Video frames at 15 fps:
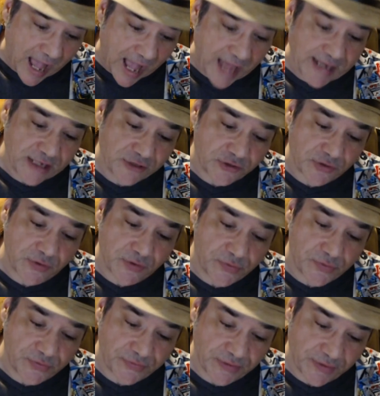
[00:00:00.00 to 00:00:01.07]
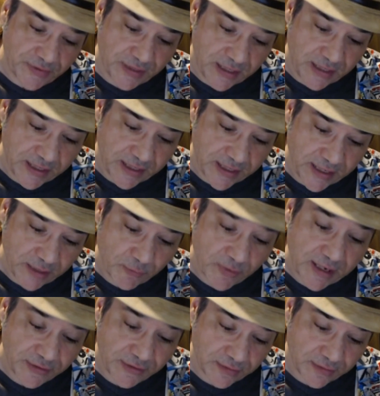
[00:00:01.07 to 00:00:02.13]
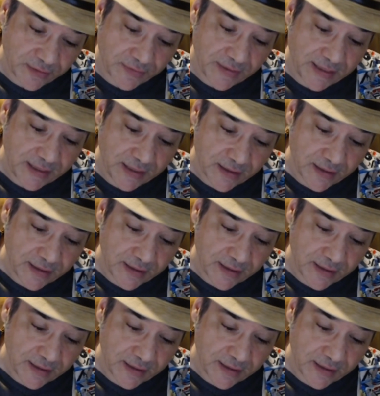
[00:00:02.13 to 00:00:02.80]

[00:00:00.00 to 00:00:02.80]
introduced the Eblis, the